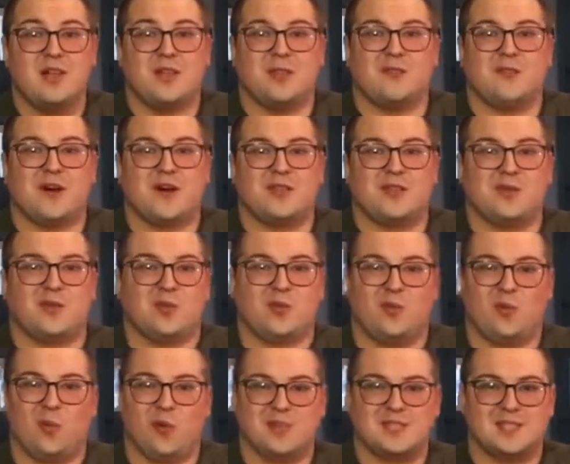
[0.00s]
the Father
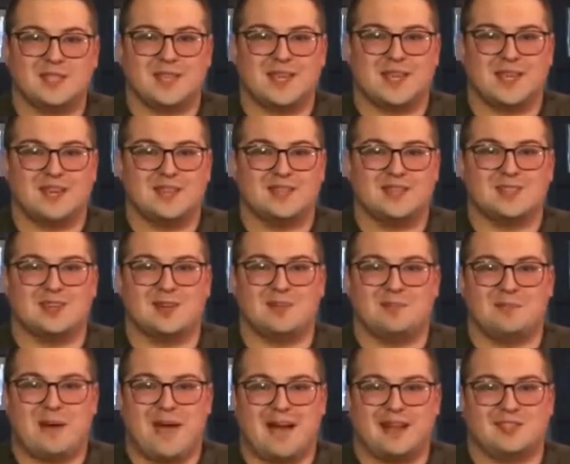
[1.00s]
would once again
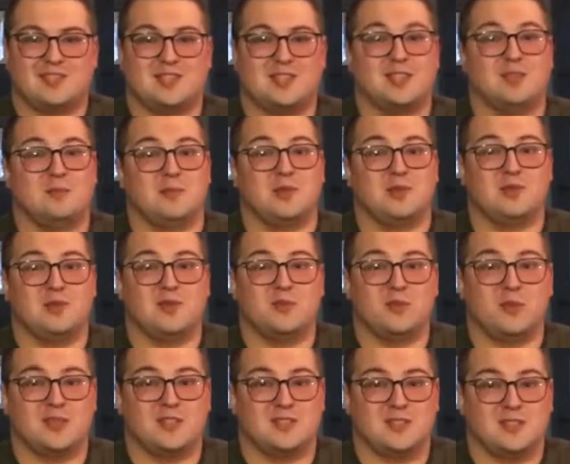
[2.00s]
turn back to
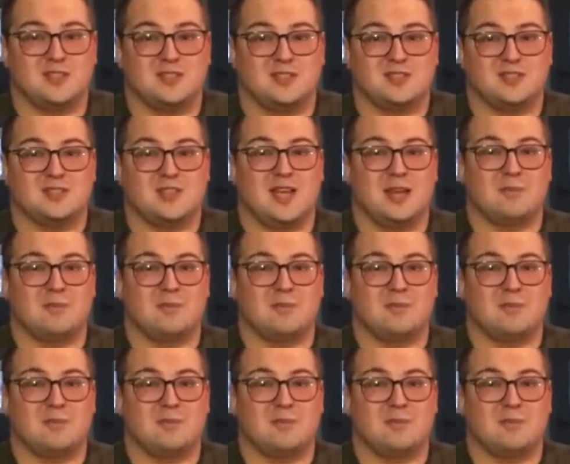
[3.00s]
communion with Jesus